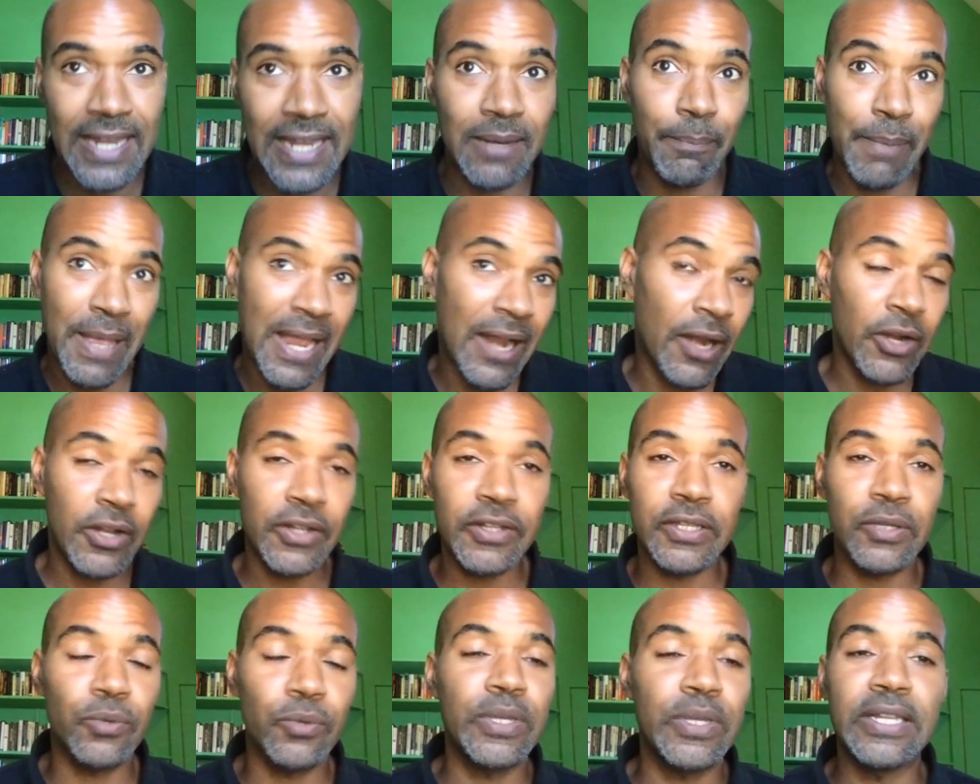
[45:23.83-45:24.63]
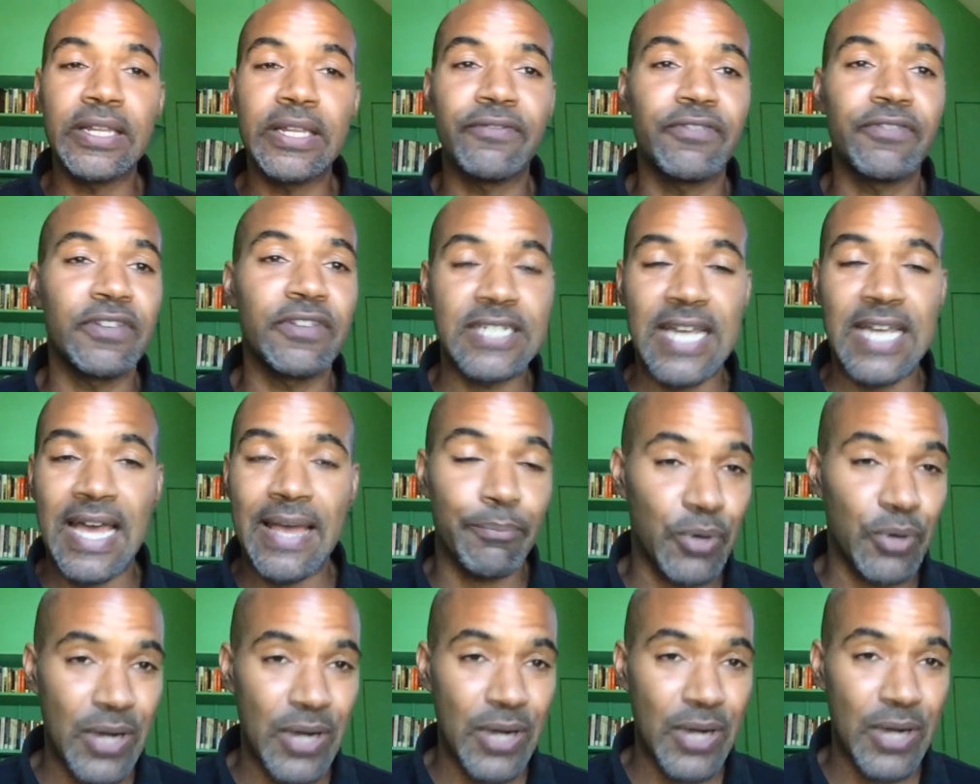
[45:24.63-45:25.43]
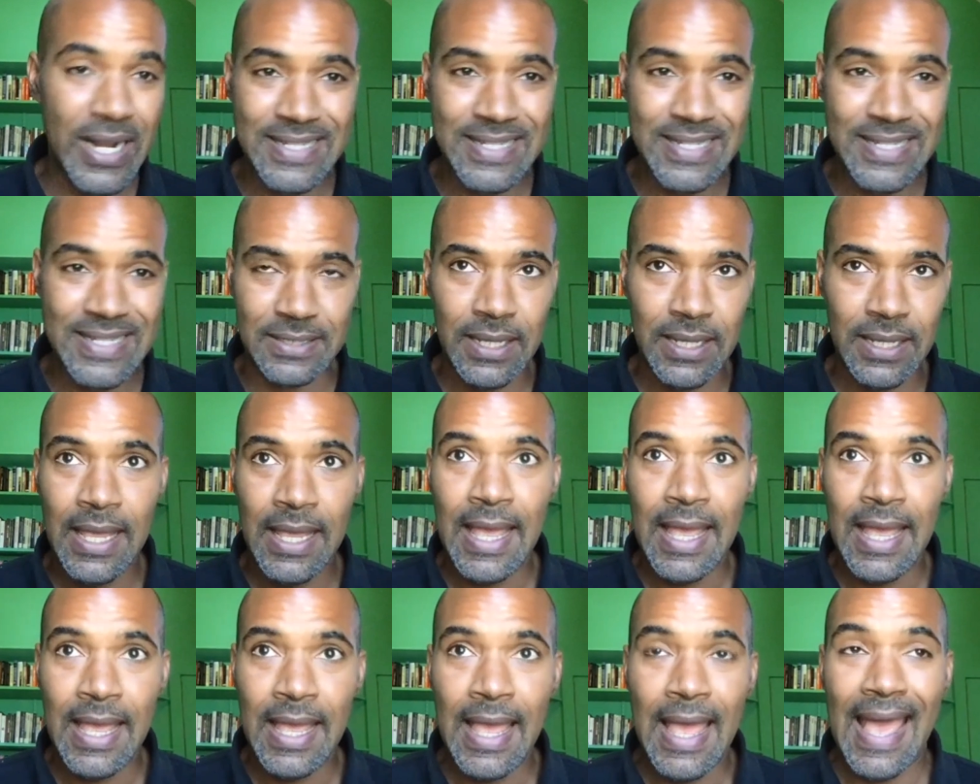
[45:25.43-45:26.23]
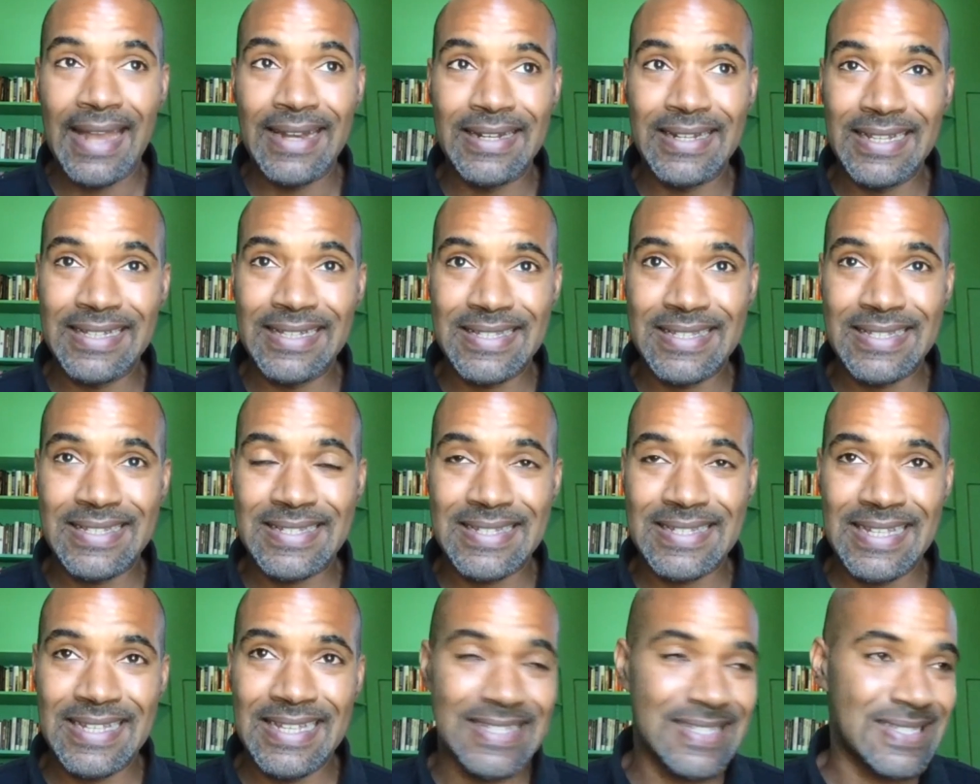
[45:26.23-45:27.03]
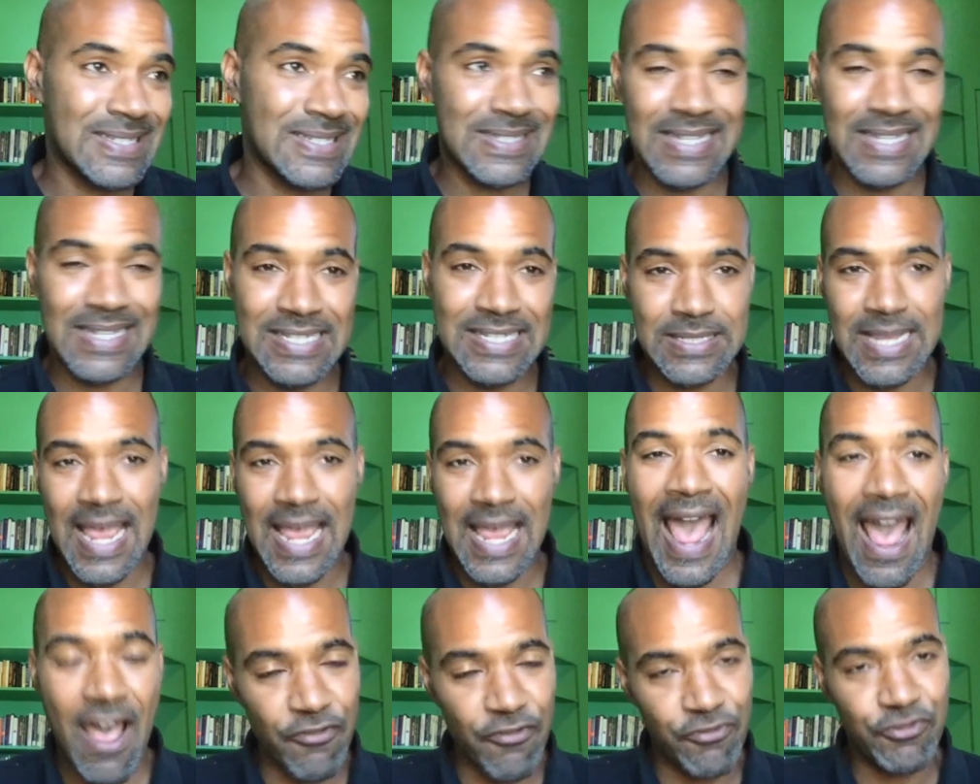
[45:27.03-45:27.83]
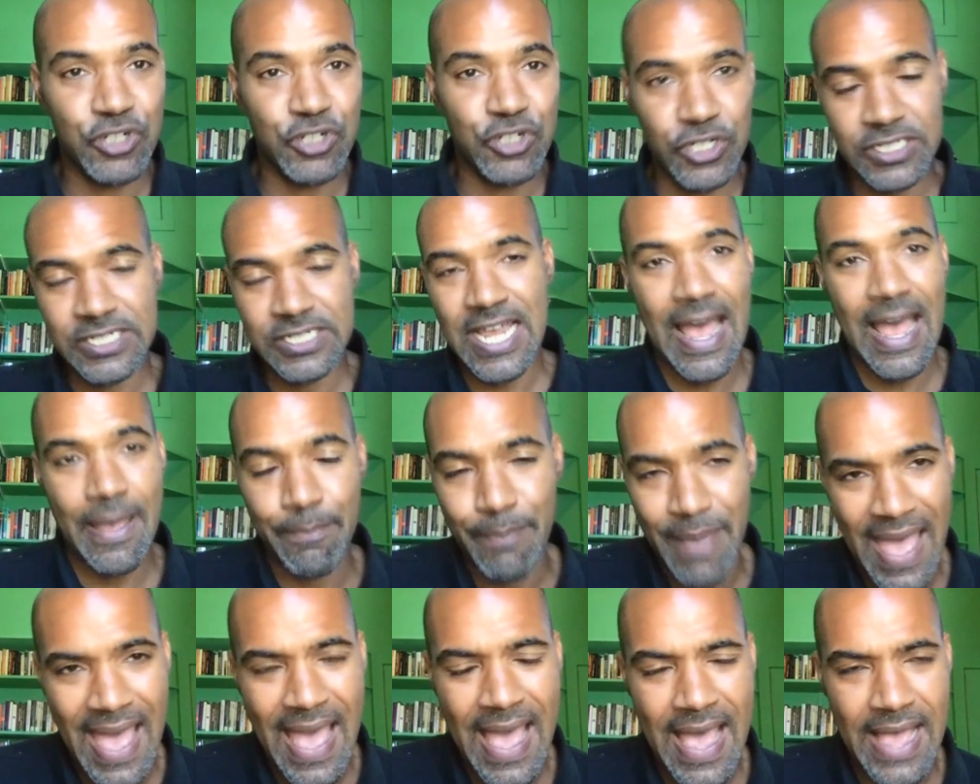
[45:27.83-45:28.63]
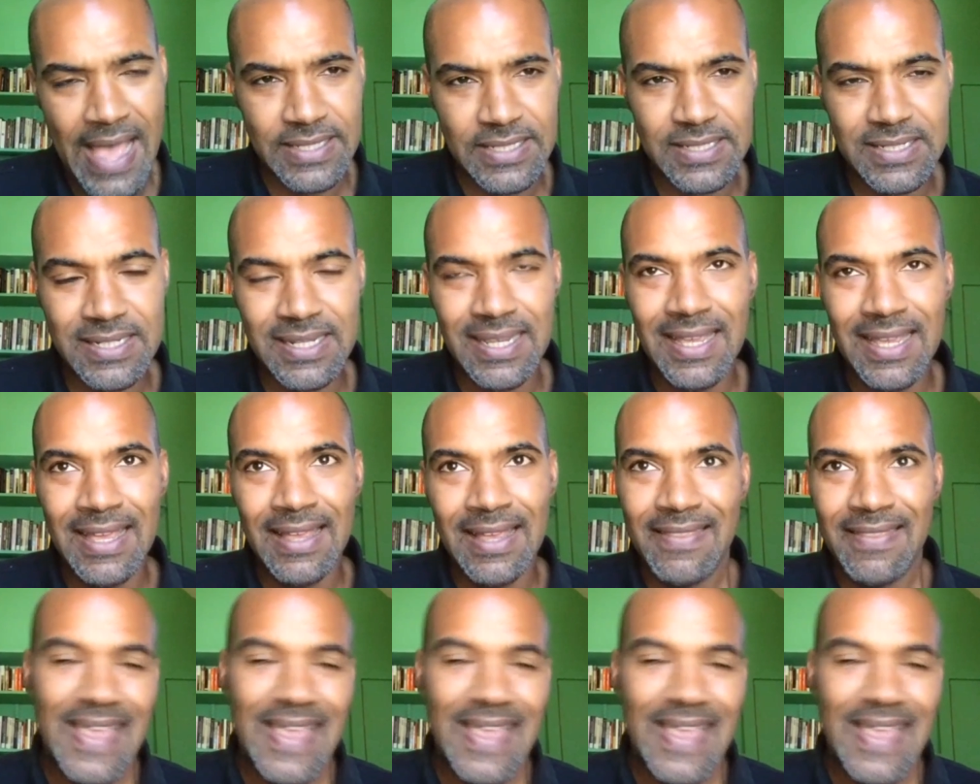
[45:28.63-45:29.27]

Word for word: And apparently we live in time present and it's it's it's after time past.